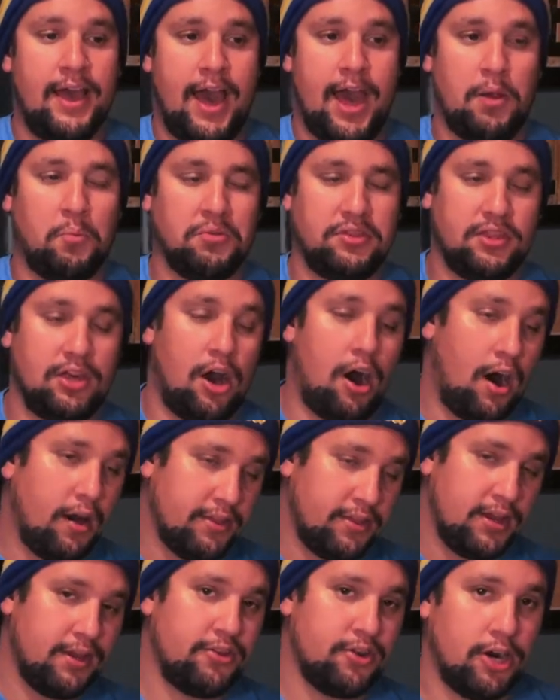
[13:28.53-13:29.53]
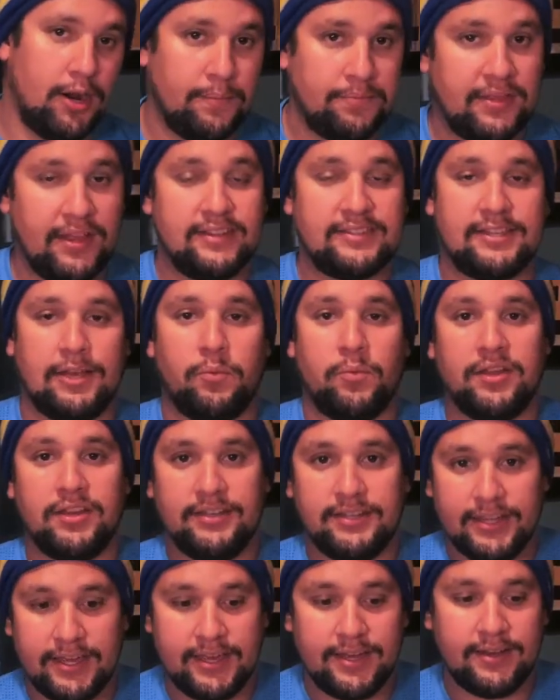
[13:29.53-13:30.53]
And with all the other updates that we
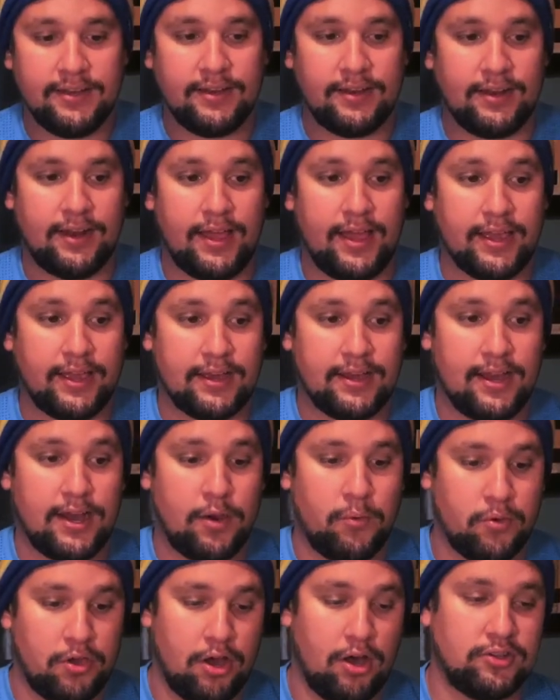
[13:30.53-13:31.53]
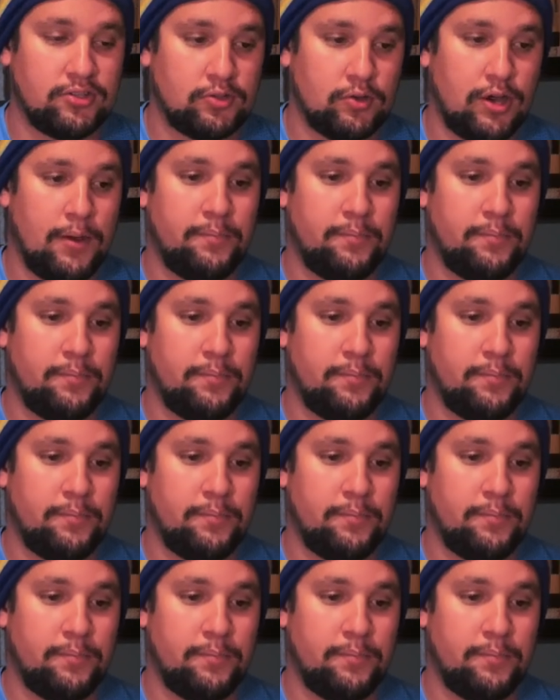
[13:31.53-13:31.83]
did, like we also